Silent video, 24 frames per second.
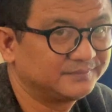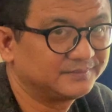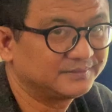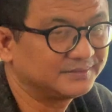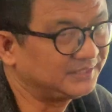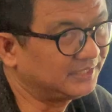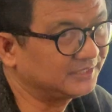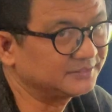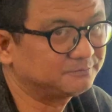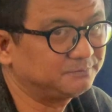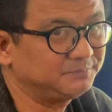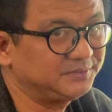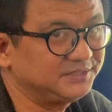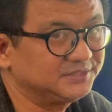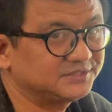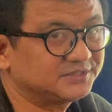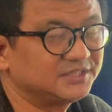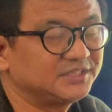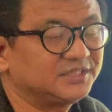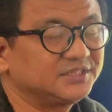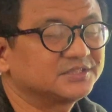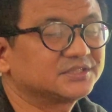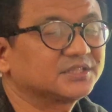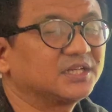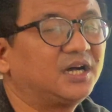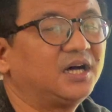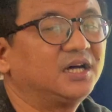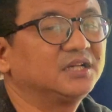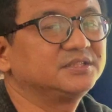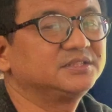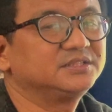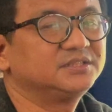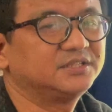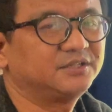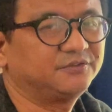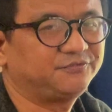That means it is
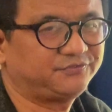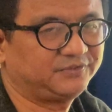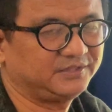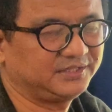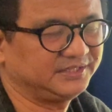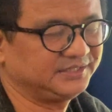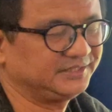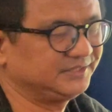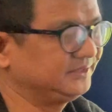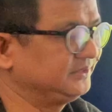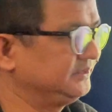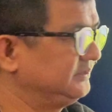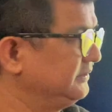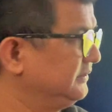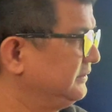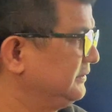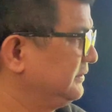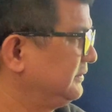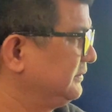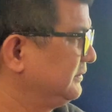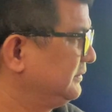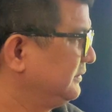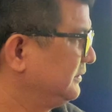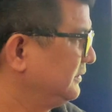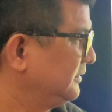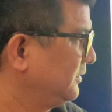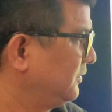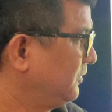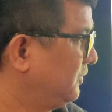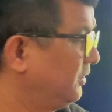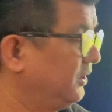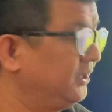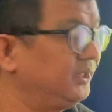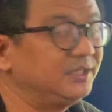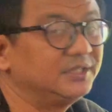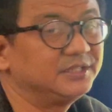undefined
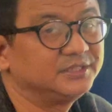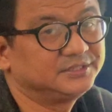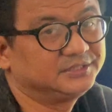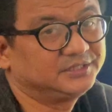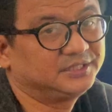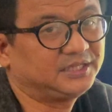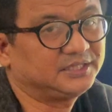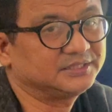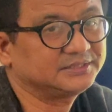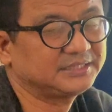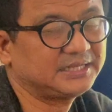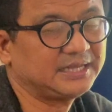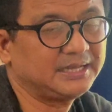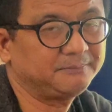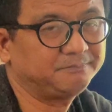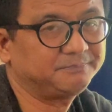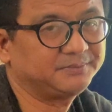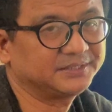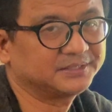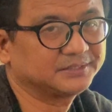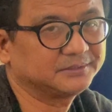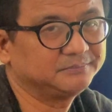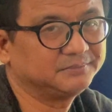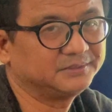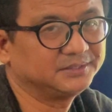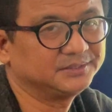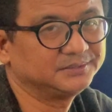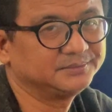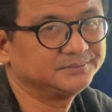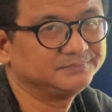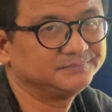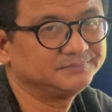or not applicable.